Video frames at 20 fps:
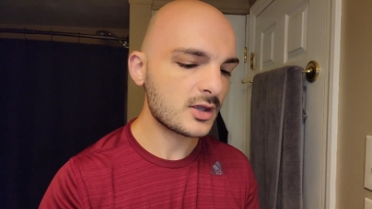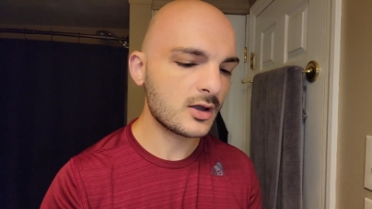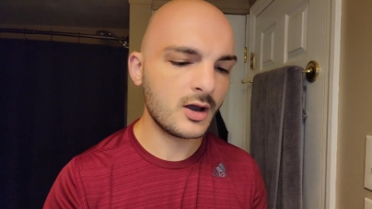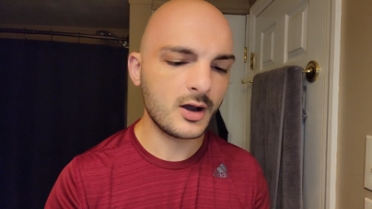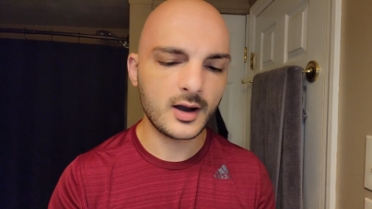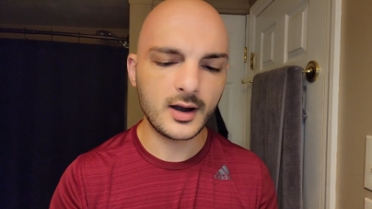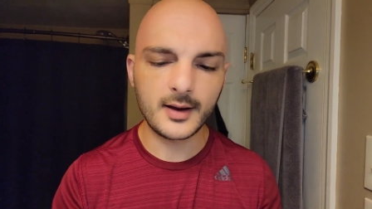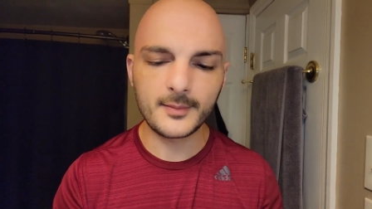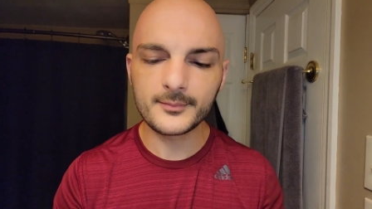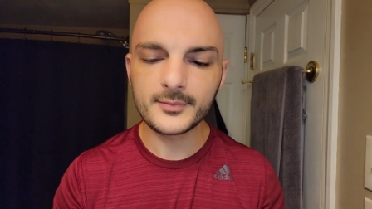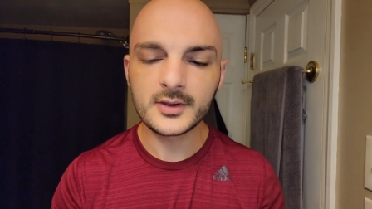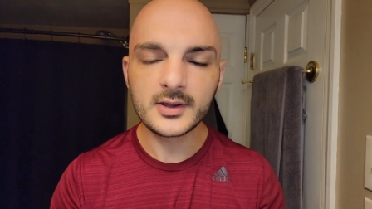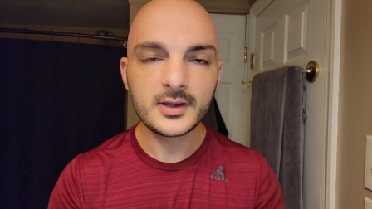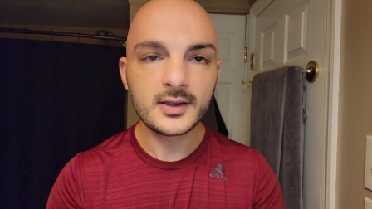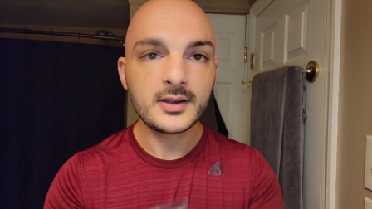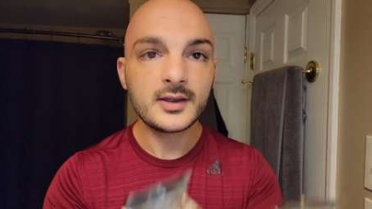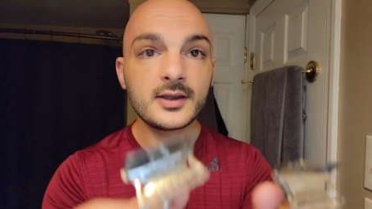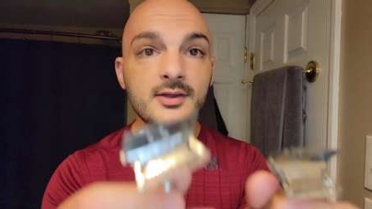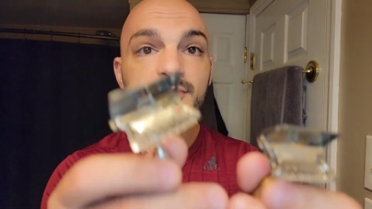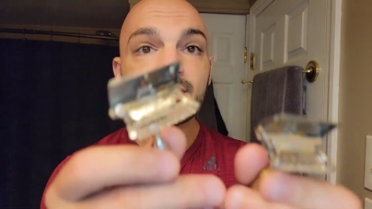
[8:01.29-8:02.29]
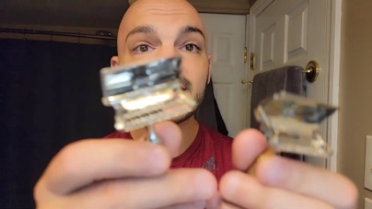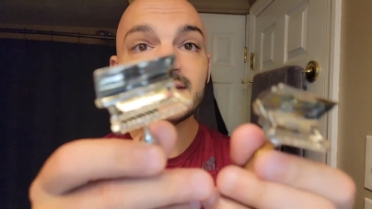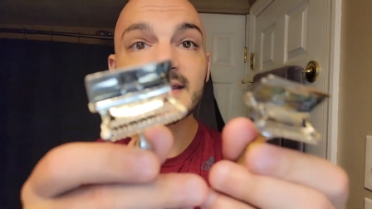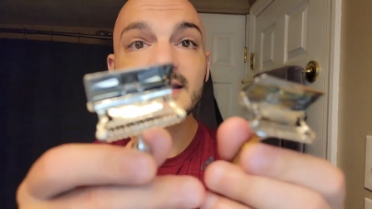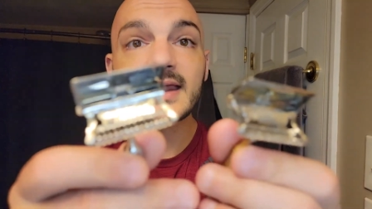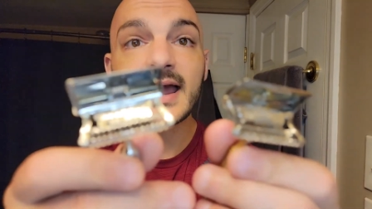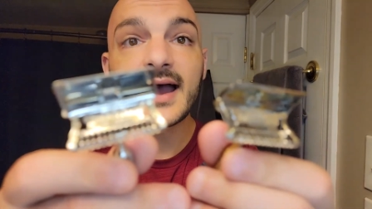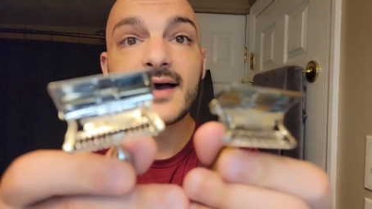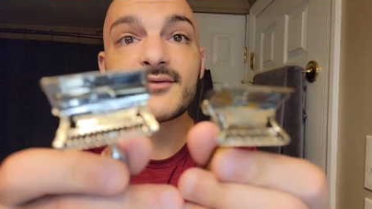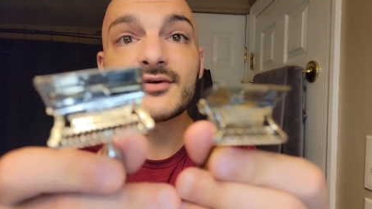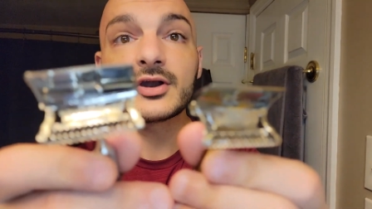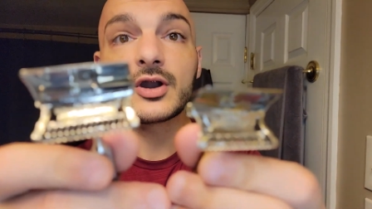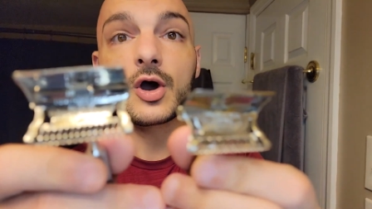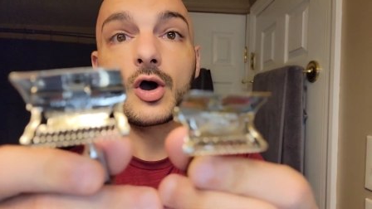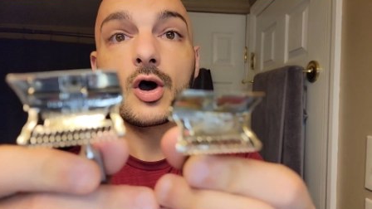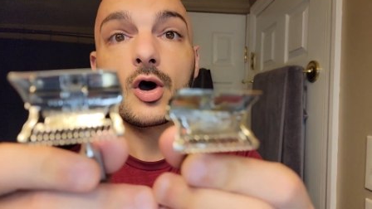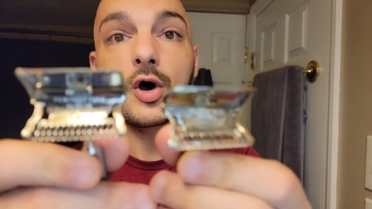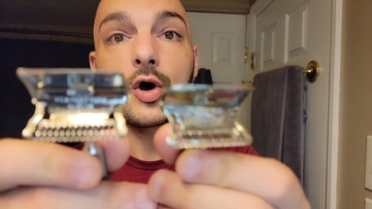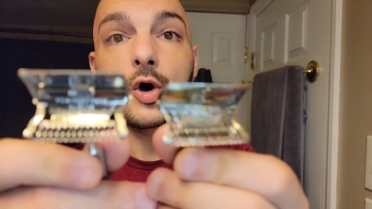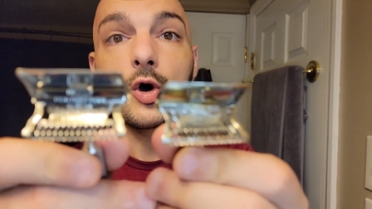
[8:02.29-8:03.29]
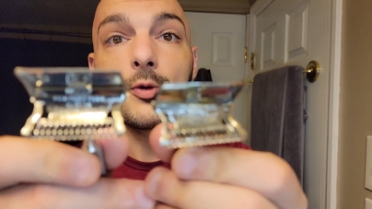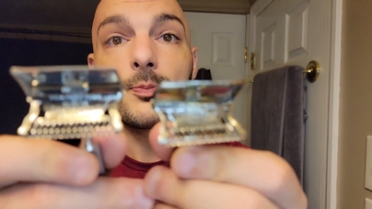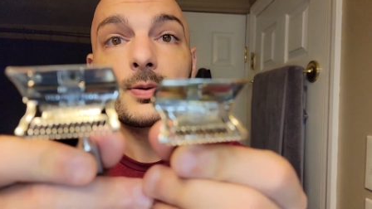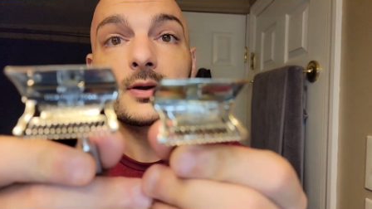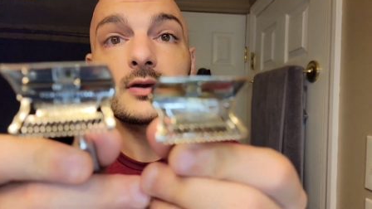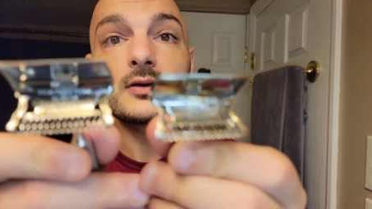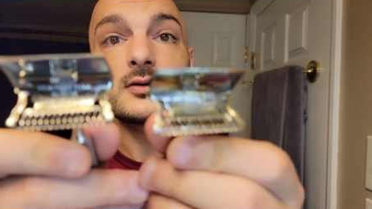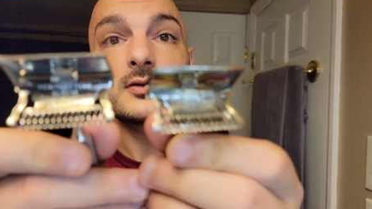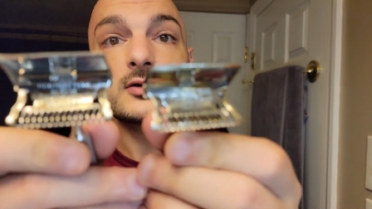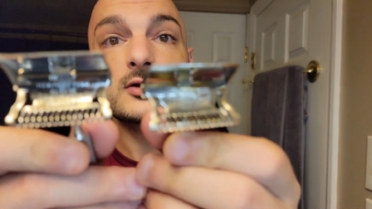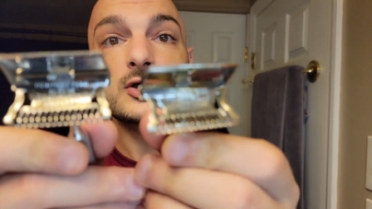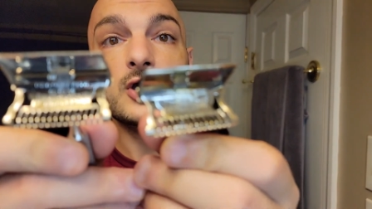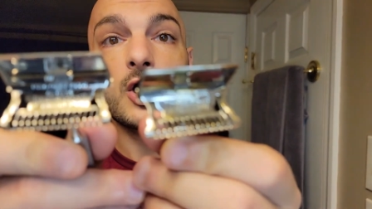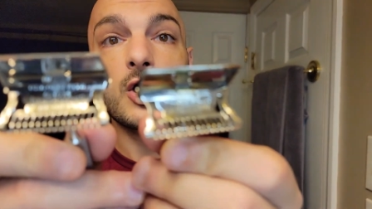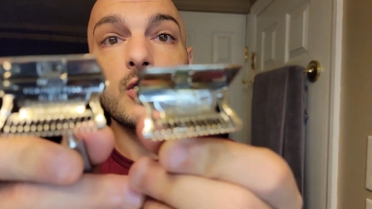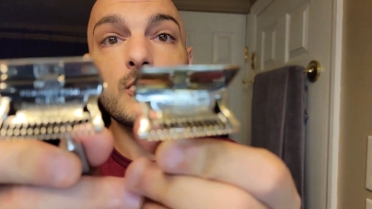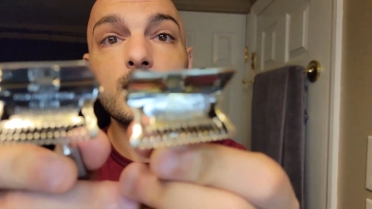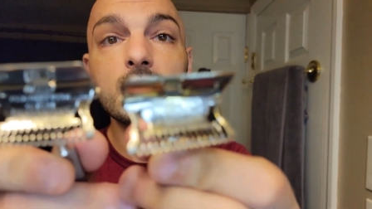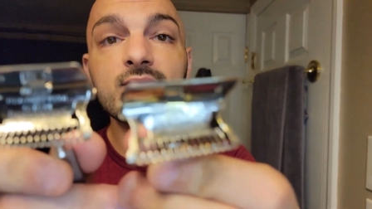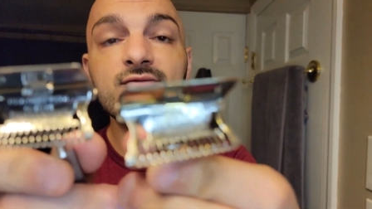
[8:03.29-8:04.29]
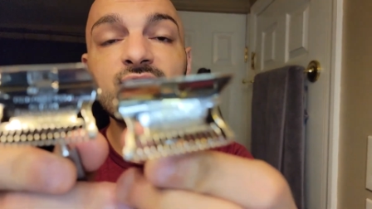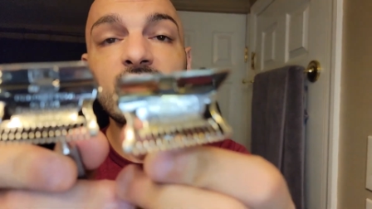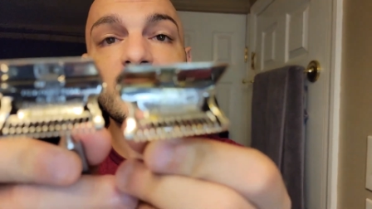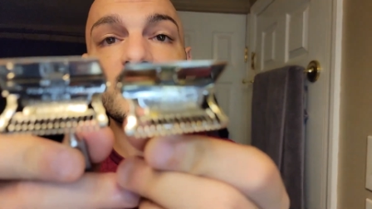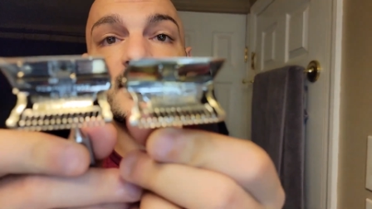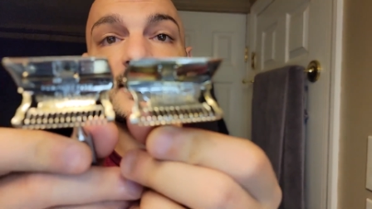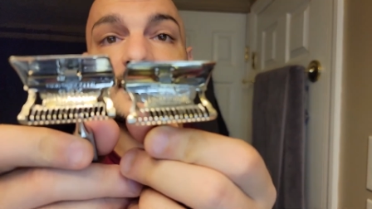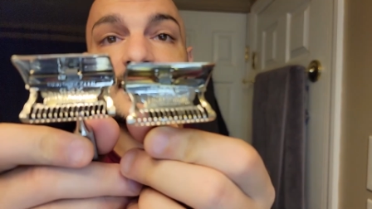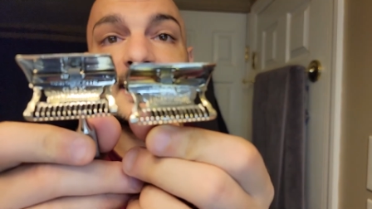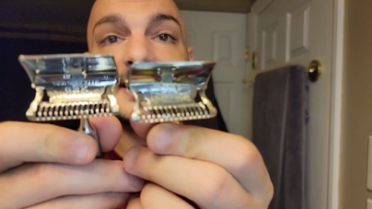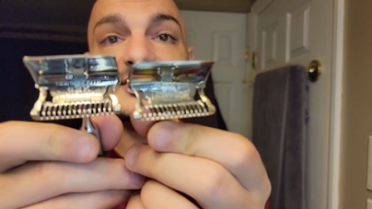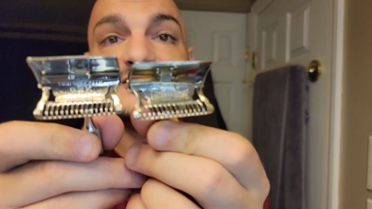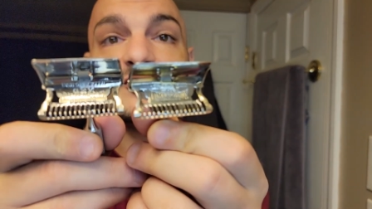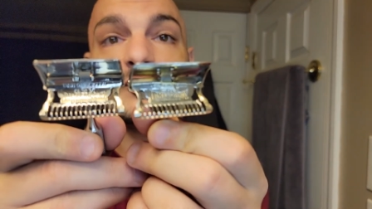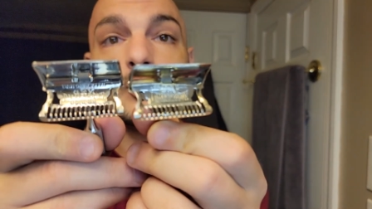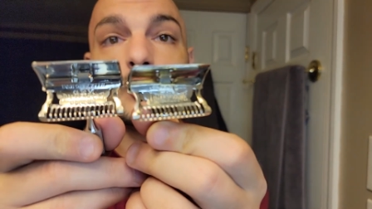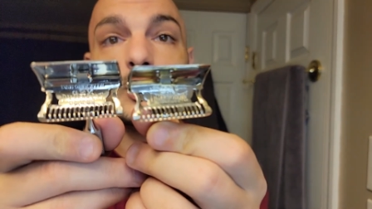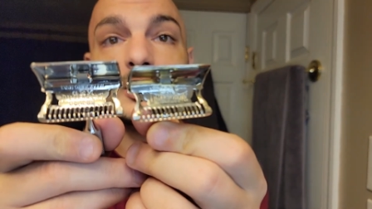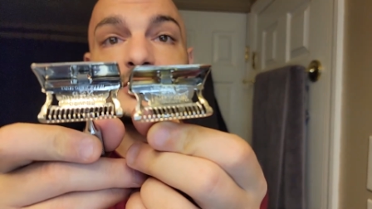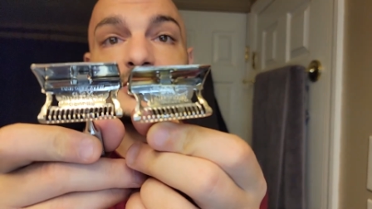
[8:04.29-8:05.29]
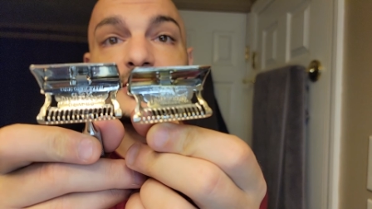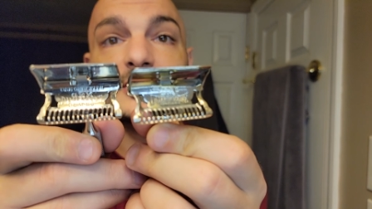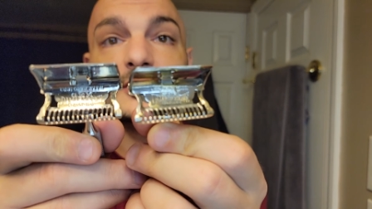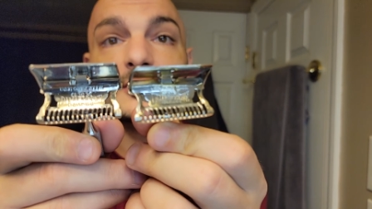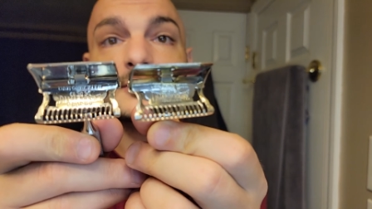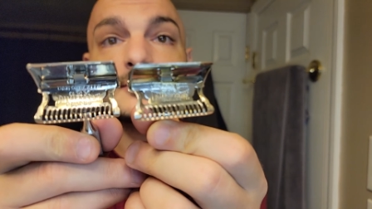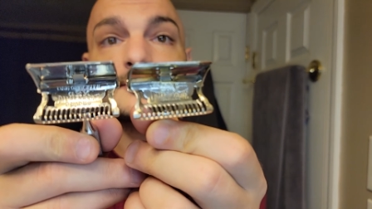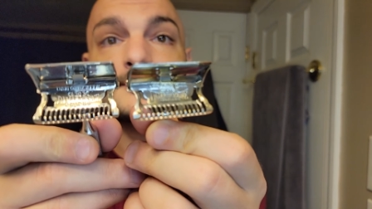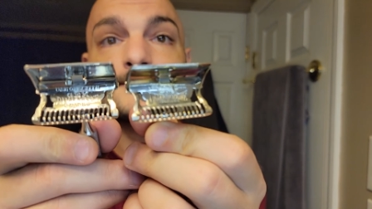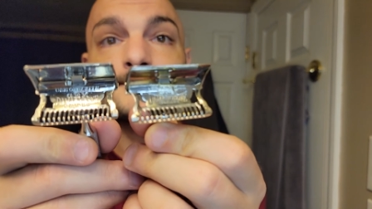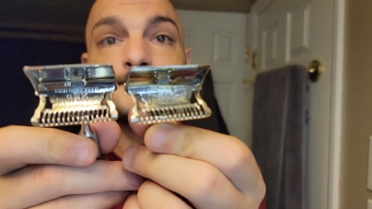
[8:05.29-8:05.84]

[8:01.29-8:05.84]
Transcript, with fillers: Um, they did have an open comb variant, guys, for one year.